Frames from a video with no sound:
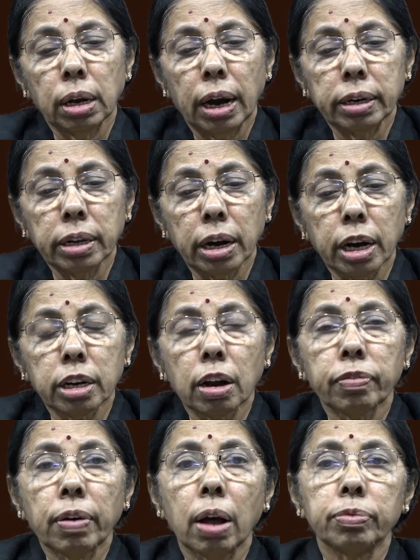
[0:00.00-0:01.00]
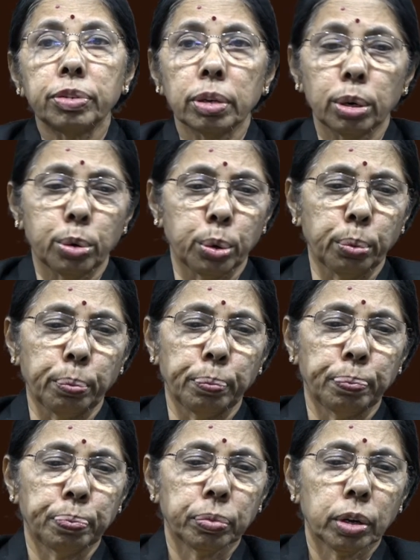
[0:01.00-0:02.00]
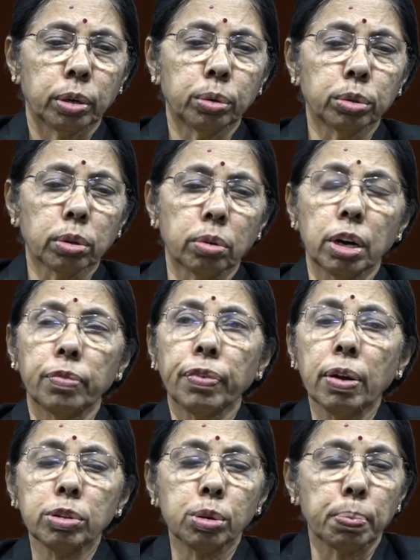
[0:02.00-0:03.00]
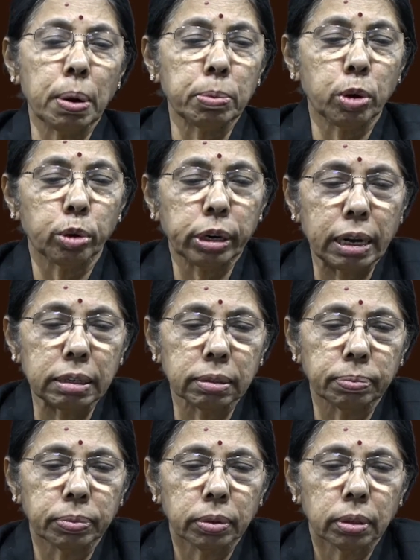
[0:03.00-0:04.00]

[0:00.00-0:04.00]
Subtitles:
at the rate of Afzal Guru, 2005 Supreme Court case.